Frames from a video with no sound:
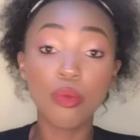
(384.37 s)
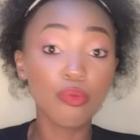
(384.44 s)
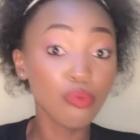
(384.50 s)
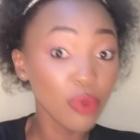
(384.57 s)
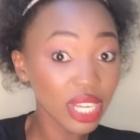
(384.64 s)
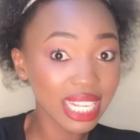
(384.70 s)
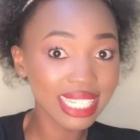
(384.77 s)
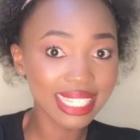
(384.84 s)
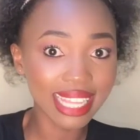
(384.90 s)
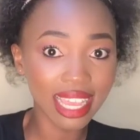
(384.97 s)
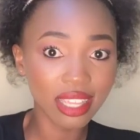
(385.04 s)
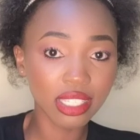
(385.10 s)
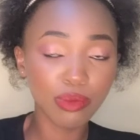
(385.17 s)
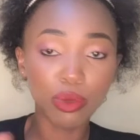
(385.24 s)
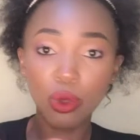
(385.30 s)

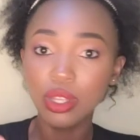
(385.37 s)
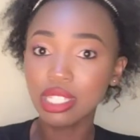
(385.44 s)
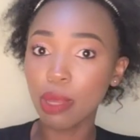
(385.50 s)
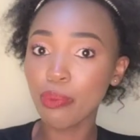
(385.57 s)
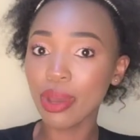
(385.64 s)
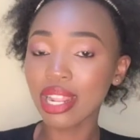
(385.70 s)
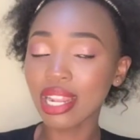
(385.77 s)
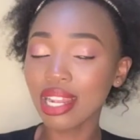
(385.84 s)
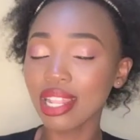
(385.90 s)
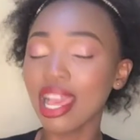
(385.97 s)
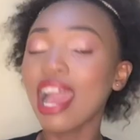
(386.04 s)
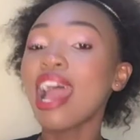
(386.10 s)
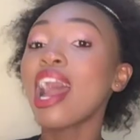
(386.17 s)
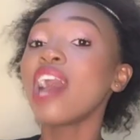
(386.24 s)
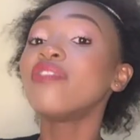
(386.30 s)
monetized because apparently
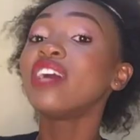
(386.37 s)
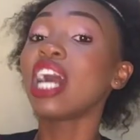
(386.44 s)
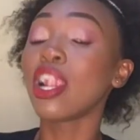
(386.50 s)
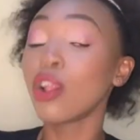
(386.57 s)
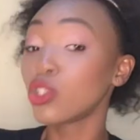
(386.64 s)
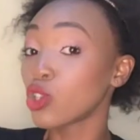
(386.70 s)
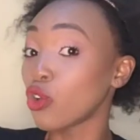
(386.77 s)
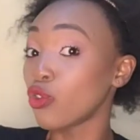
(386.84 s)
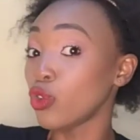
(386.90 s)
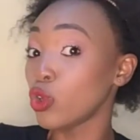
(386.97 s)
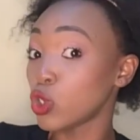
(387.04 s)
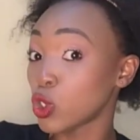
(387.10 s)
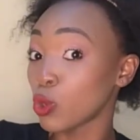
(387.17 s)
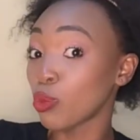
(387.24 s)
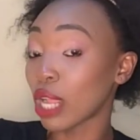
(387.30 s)
I have a lot of
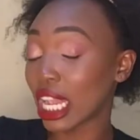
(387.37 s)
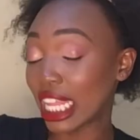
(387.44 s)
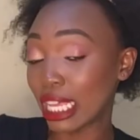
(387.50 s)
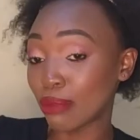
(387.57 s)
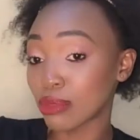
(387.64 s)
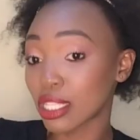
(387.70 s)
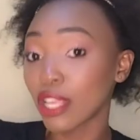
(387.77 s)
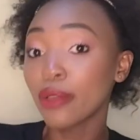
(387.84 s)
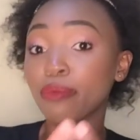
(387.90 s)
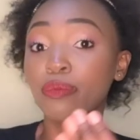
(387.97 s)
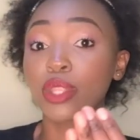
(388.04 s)
YouTube claims.